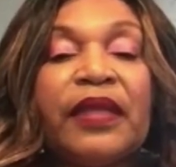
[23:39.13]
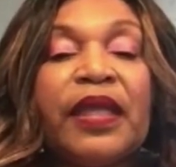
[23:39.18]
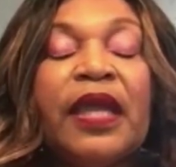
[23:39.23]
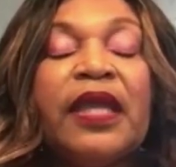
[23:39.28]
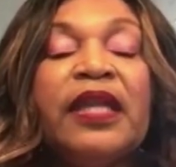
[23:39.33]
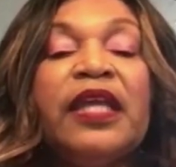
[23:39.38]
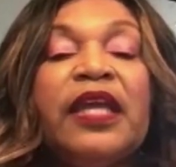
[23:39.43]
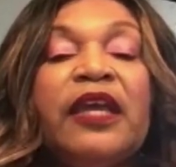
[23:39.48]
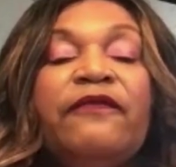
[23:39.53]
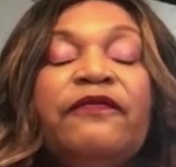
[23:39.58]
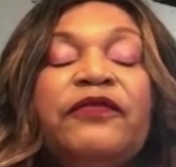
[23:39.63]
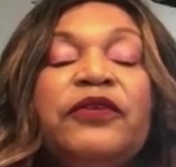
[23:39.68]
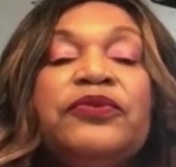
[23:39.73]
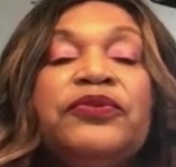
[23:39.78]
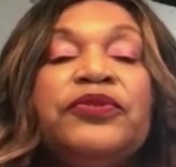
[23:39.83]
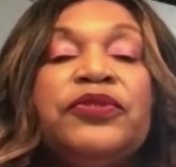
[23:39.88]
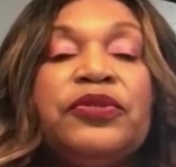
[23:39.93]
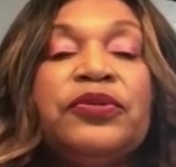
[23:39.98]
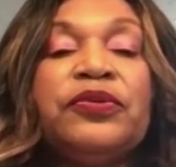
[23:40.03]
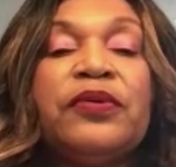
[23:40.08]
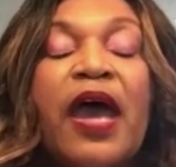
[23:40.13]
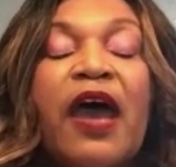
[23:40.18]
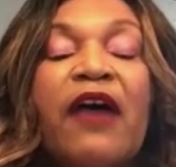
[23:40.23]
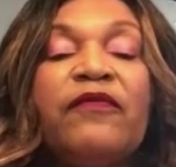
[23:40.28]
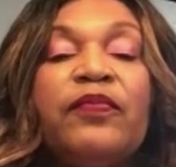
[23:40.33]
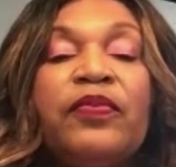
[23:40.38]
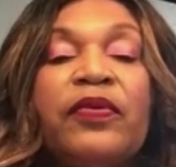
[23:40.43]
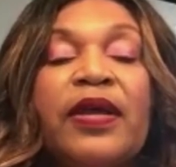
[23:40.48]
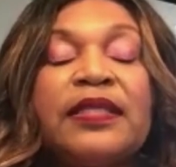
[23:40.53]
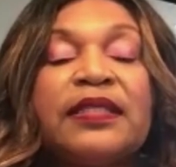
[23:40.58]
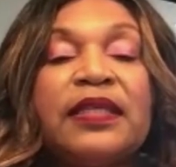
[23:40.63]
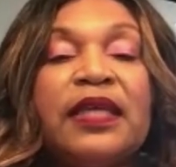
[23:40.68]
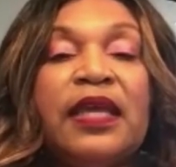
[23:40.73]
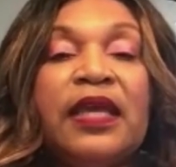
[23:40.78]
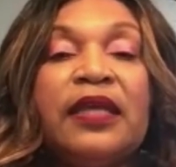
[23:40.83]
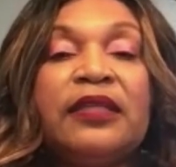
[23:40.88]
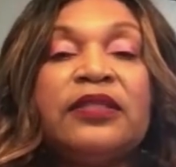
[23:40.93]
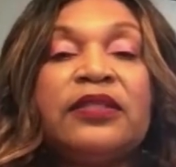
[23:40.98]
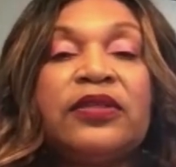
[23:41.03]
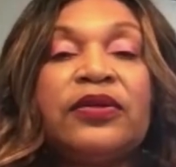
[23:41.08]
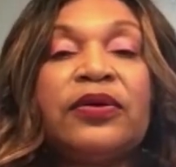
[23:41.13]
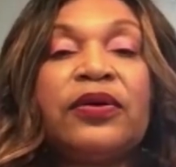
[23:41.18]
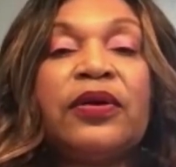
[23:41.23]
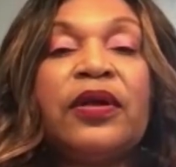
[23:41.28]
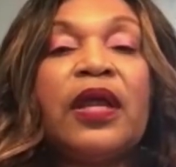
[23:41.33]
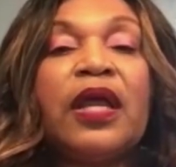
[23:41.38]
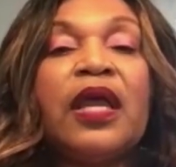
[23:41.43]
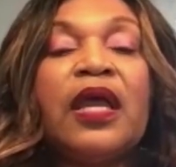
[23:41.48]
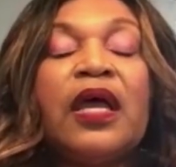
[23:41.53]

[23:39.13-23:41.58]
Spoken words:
And if you do have breast cancer,